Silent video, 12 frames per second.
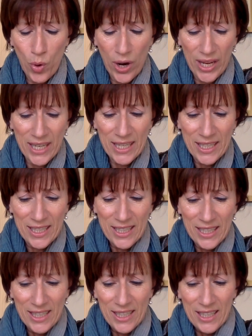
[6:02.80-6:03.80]
way.
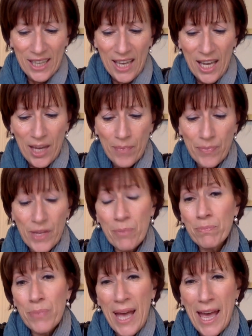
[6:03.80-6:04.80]

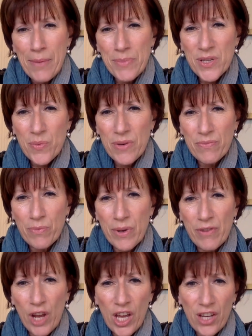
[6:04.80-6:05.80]
And perhaps we've
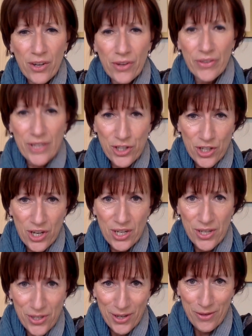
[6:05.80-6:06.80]
learned on this
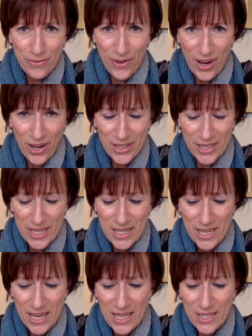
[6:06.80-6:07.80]
journey so far
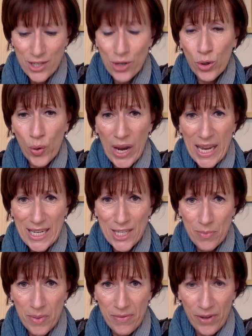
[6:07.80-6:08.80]
that it's not great
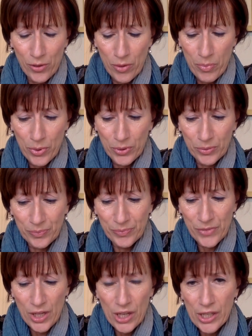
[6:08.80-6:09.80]
to be vulnerable,
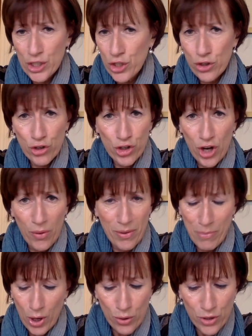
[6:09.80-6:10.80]
to show
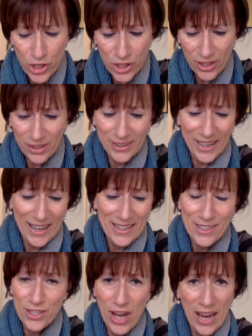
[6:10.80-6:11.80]
emotion
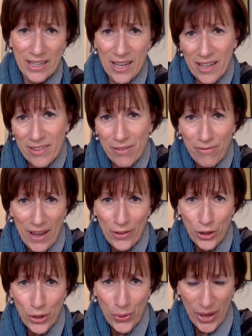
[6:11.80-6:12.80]
and the fact
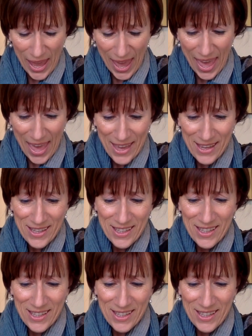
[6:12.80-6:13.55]
that you care.